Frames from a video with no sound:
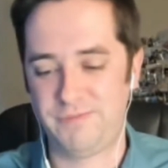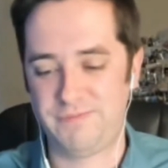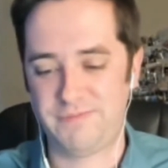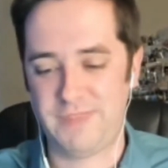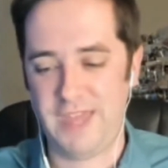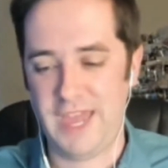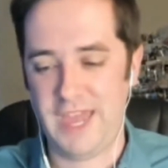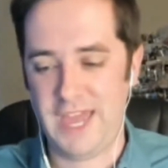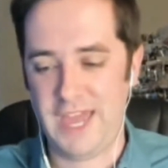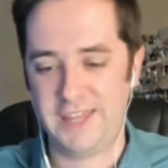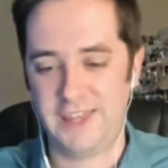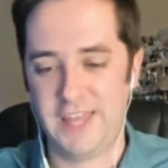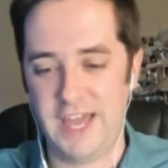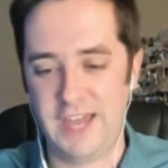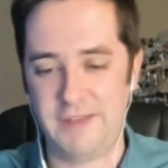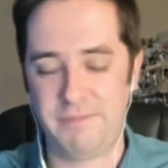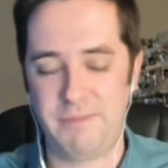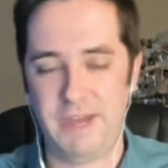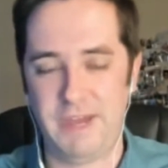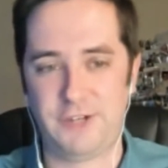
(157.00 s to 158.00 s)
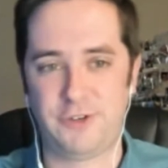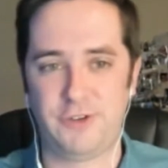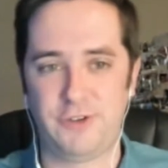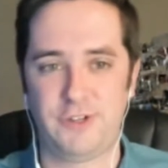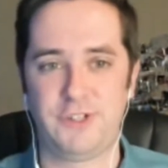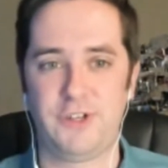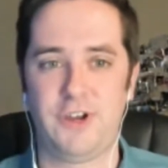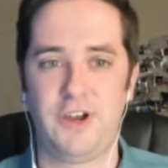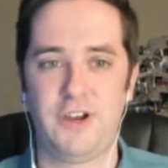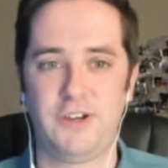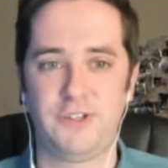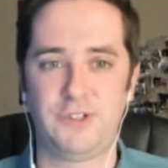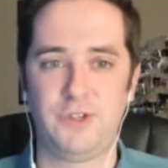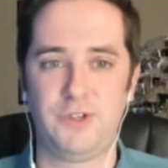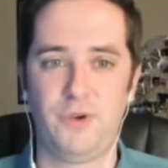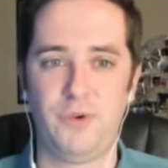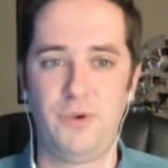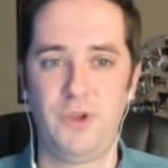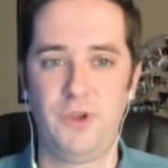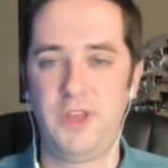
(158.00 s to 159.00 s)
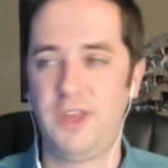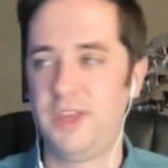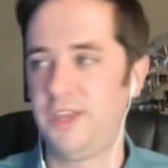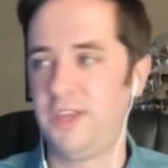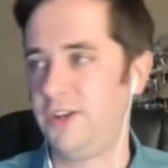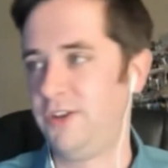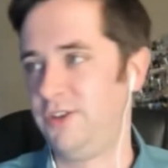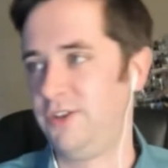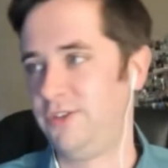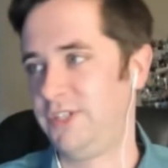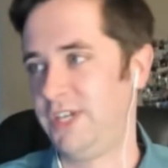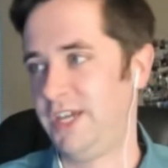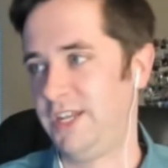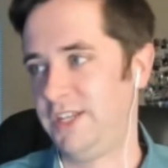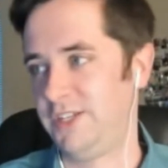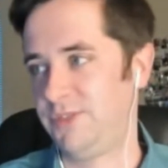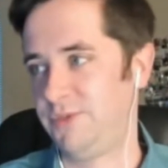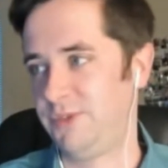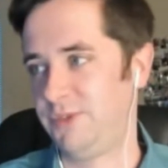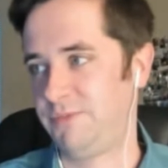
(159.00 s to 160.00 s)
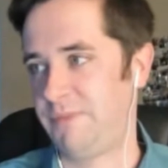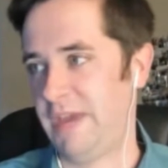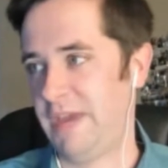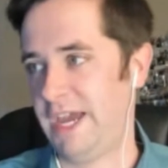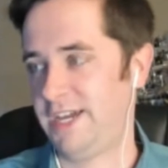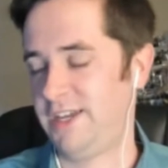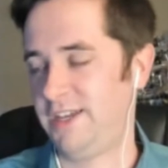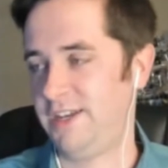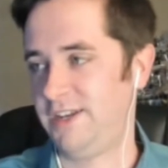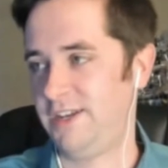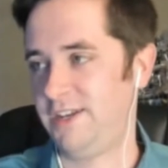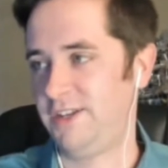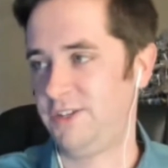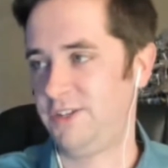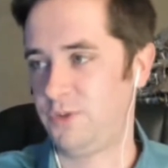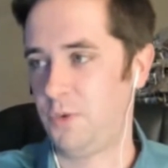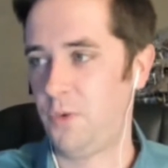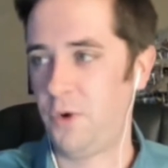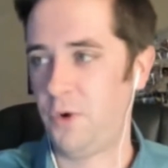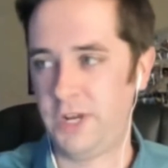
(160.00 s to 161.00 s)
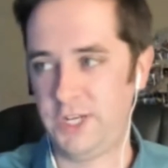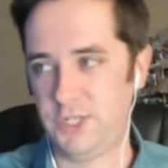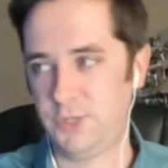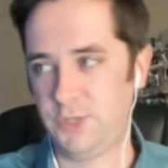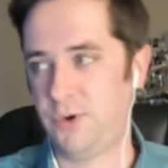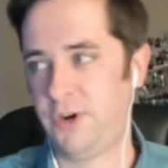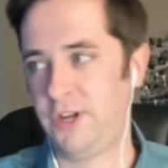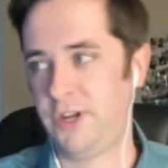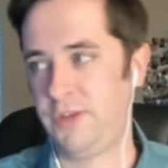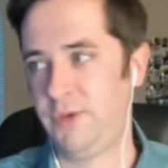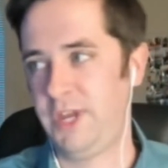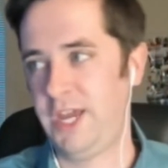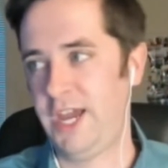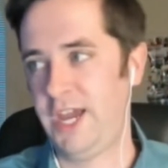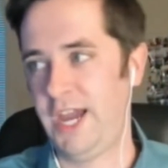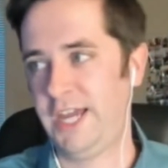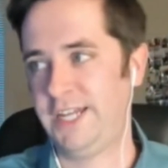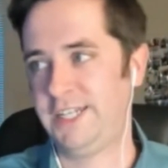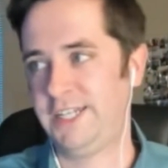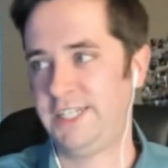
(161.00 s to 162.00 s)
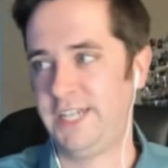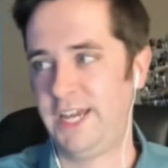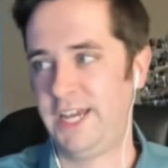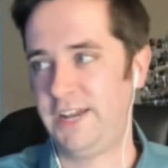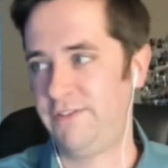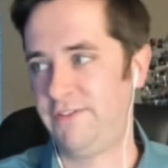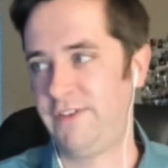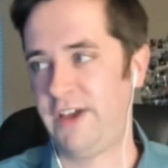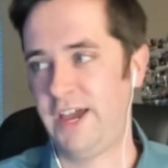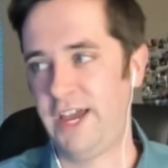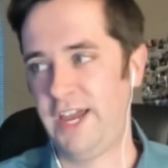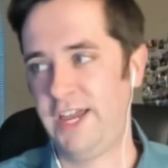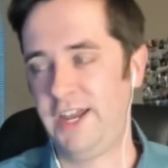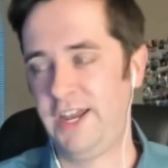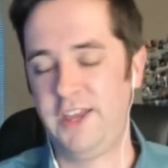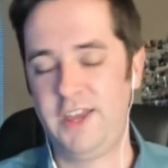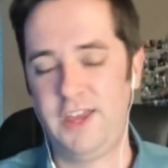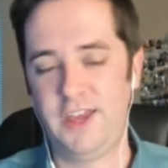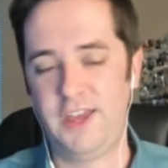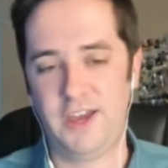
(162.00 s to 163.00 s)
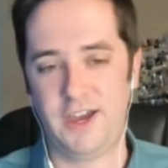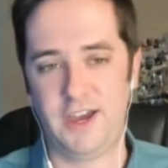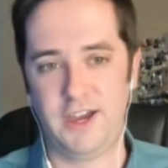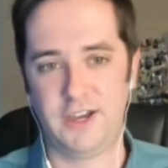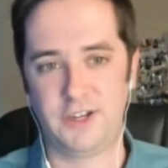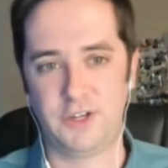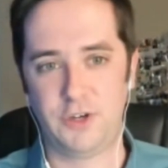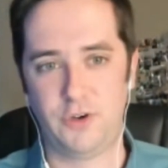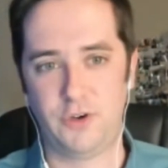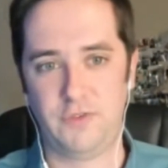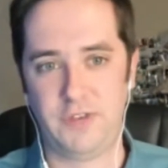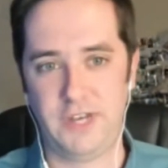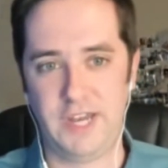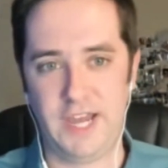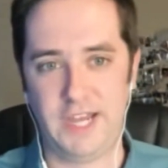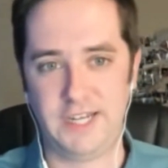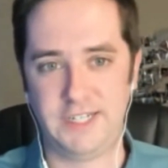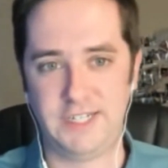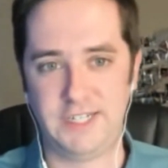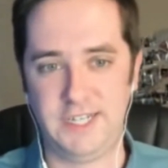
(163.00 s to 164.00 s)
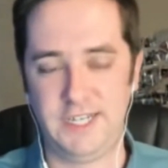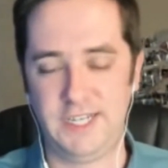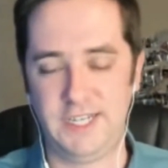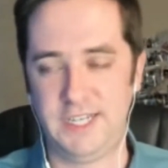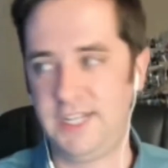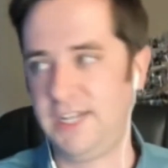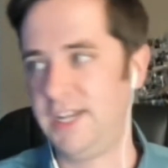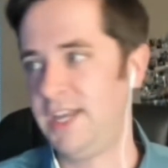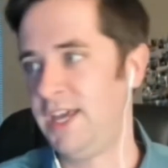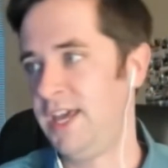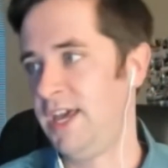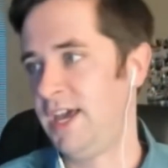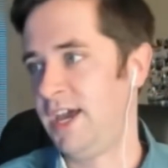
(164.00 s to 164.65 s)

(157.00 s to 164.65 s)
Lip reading: headline metrics are. So, you said this was back in 2020, we identified COVID-19